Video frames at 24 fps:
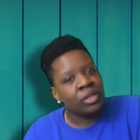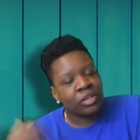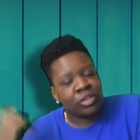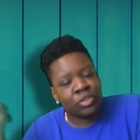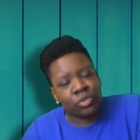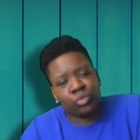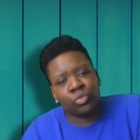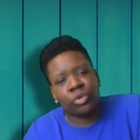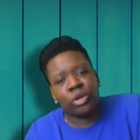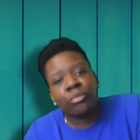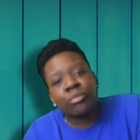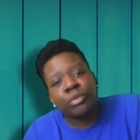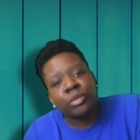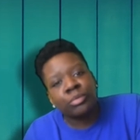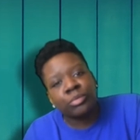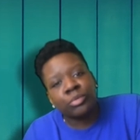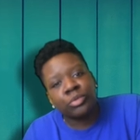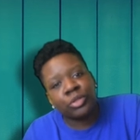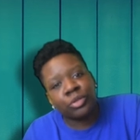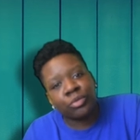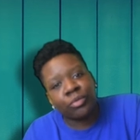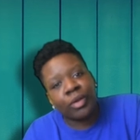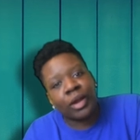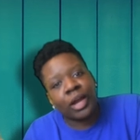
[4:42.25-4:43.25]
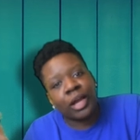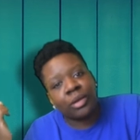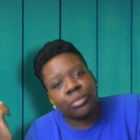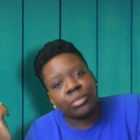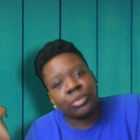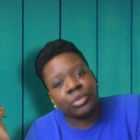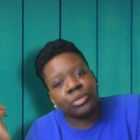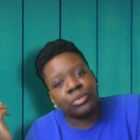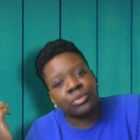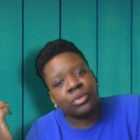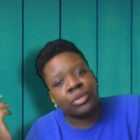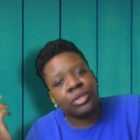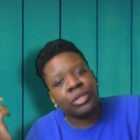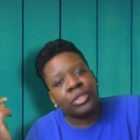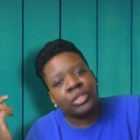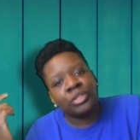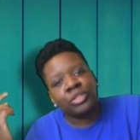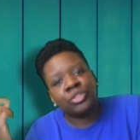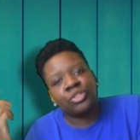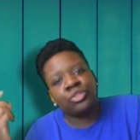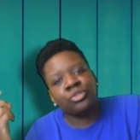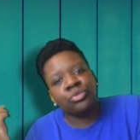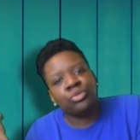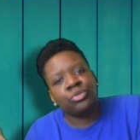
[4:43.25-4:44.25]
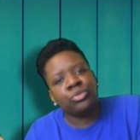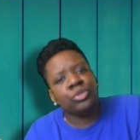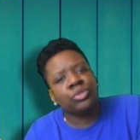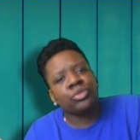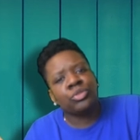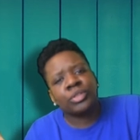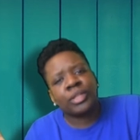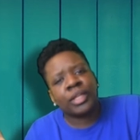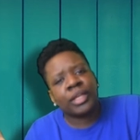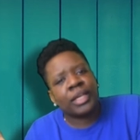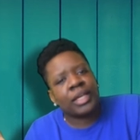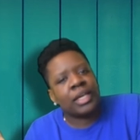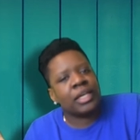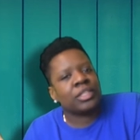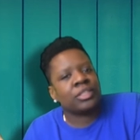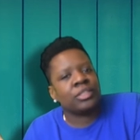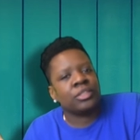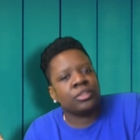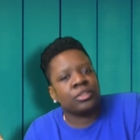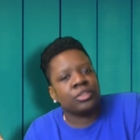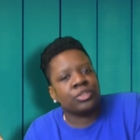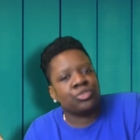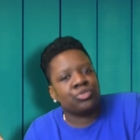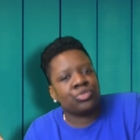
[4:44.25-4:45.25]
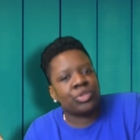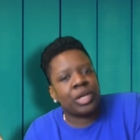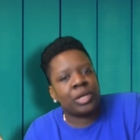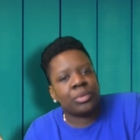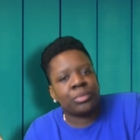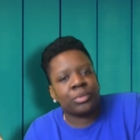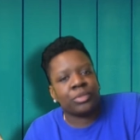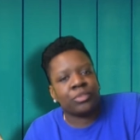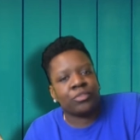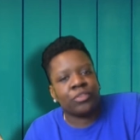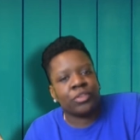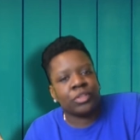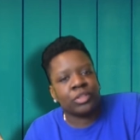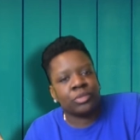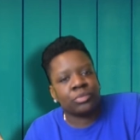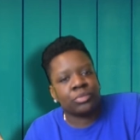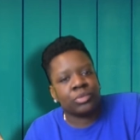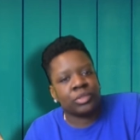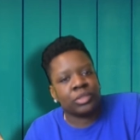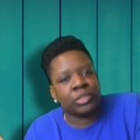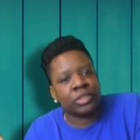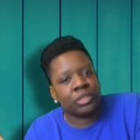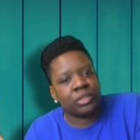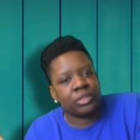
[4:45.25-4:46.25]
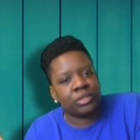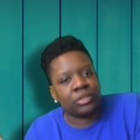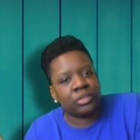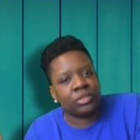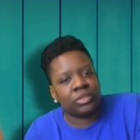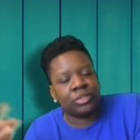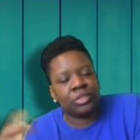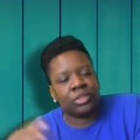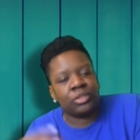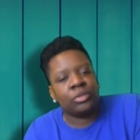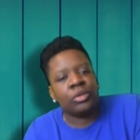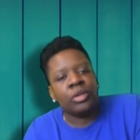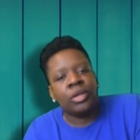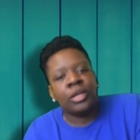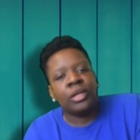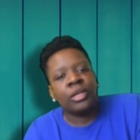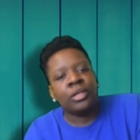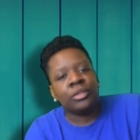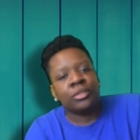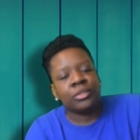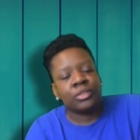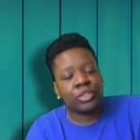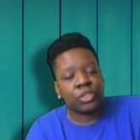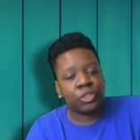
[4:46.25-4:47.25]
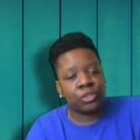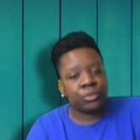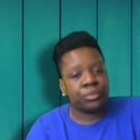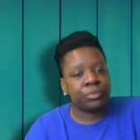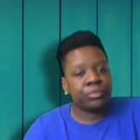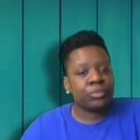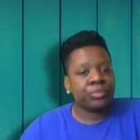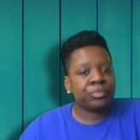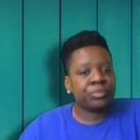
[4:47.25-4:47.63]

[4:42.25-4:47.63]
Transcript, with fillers: Because one, people can rob you. Two, you can like accidentally drop it and fuck up the lens, you know. So